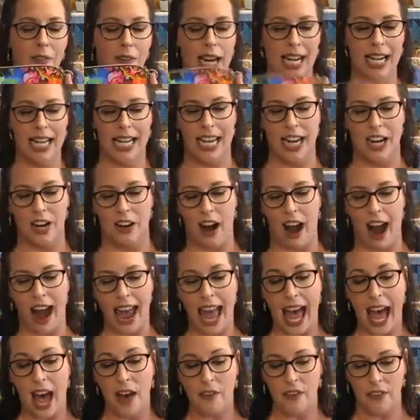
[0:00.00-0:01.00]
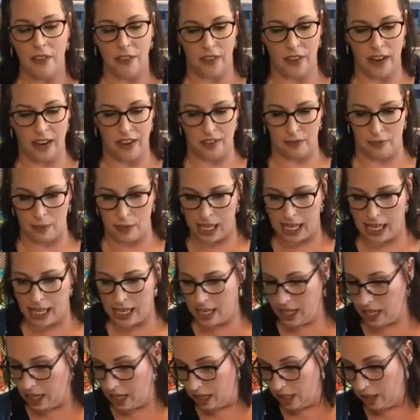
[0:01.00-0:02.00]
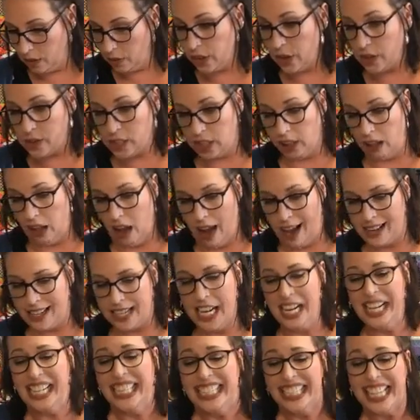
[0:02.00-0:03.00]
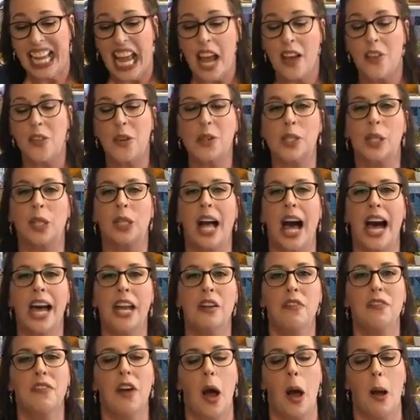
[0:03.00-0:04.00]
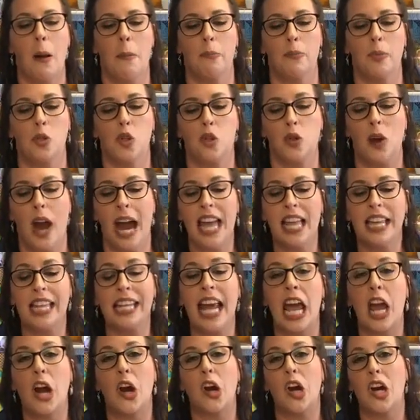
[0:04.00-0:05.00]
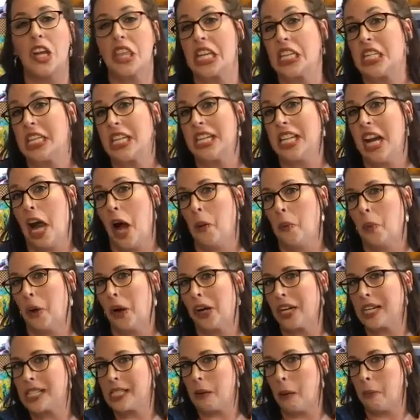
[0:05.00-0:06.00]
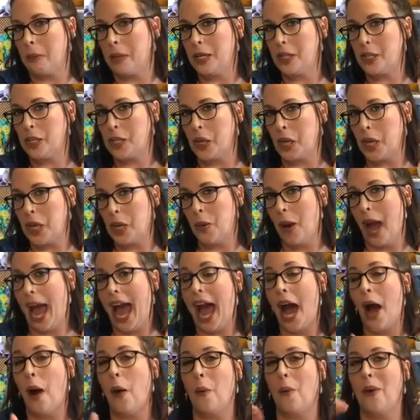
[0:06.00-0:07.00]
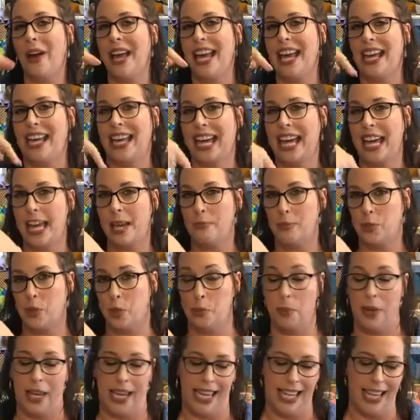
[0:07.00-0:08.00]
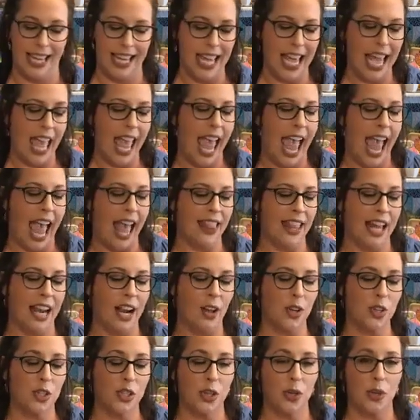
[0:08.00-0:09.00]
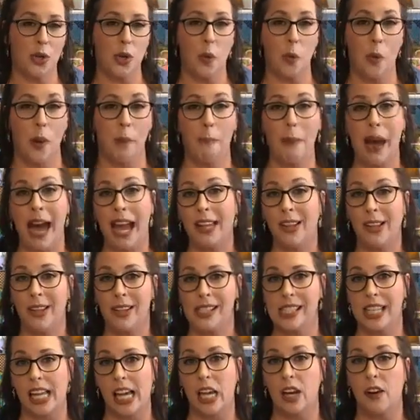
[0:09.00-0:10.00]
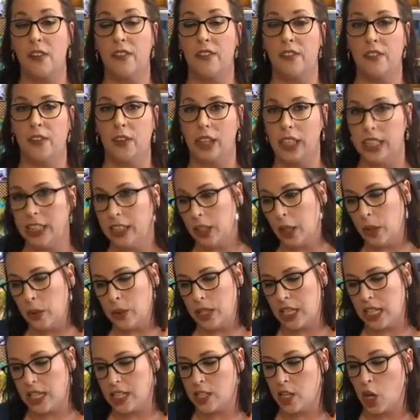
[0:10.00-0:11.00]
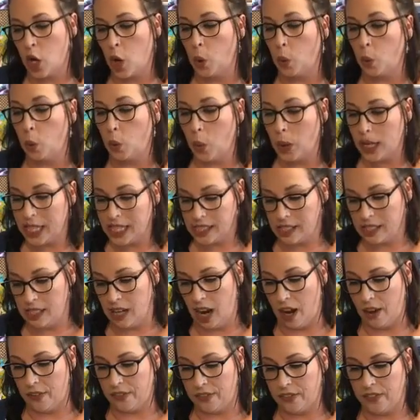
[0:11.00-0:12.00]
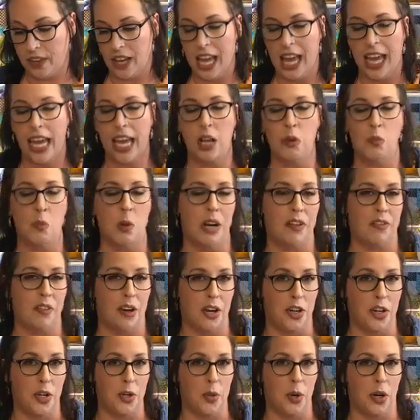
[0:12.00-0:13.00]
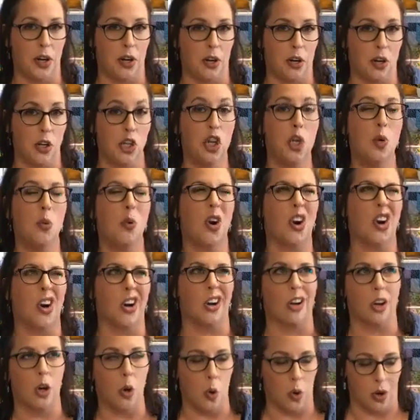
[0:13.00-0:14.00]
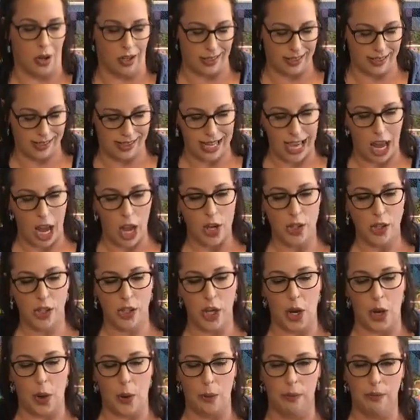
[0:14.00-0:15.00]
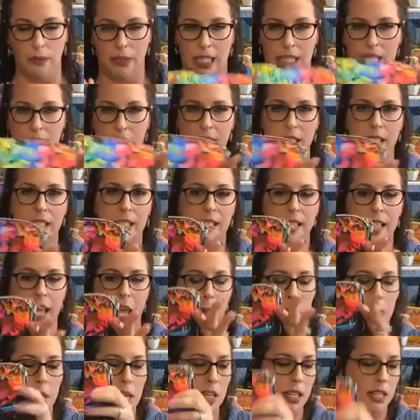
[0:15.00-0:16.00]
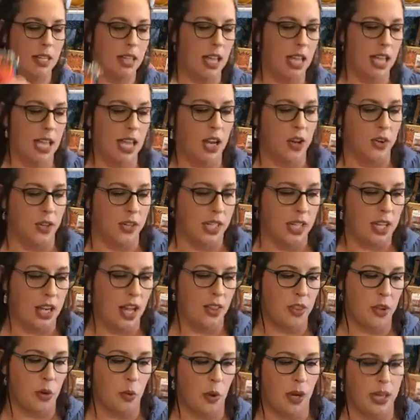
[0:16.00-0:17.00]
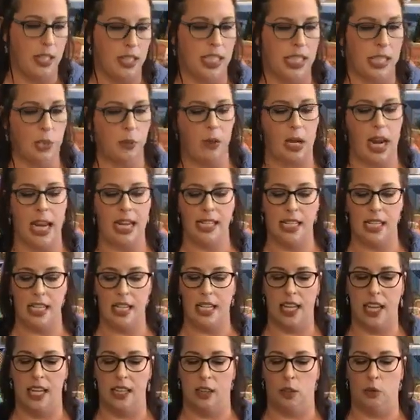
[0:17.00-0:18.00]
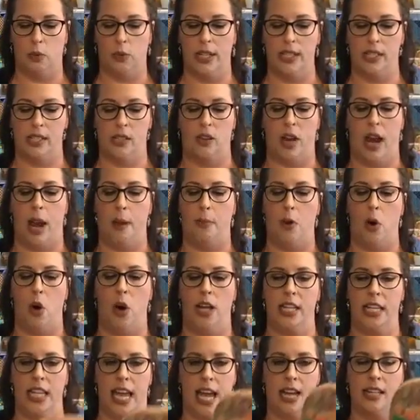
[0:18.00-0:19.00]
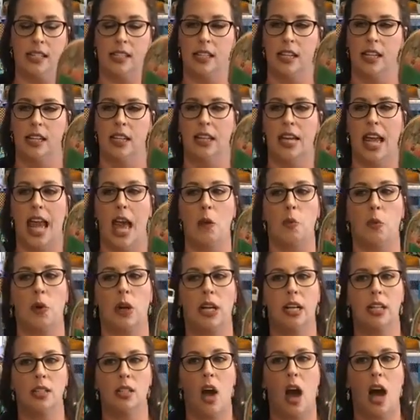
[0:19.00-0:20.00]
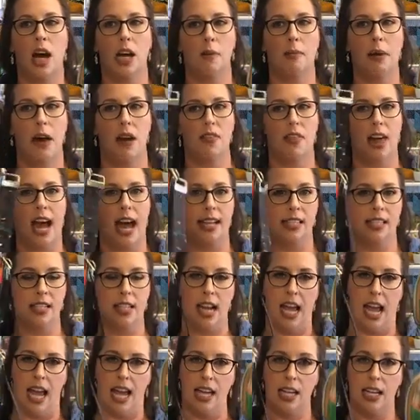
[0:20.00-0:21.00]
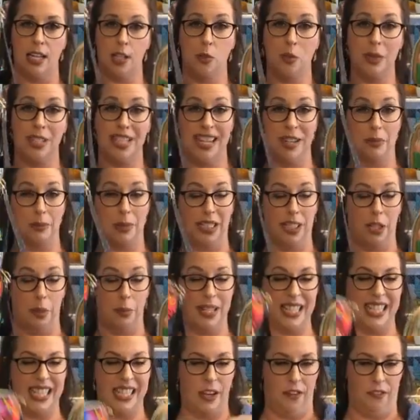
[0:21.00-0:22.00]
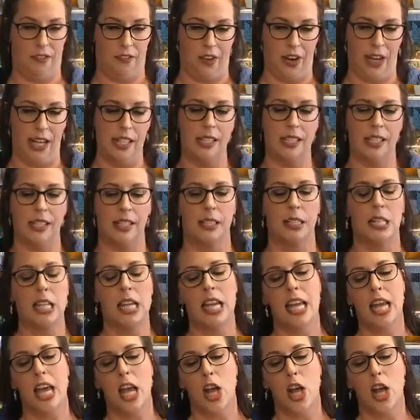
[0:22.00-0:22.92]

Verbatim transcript: I, right here, I have in front of me, there's a lot. There's a lot of um, trial and error that did not work. So I'm going to show you how it came to be, and then I'll show you what mine looks like fully loaded with stuff in one of our newer, newer corks. So this is the Sammy. Here's another one. This one I didn't get the wrist strap on yet, and we're going to talk about that today because we did them a little bit different.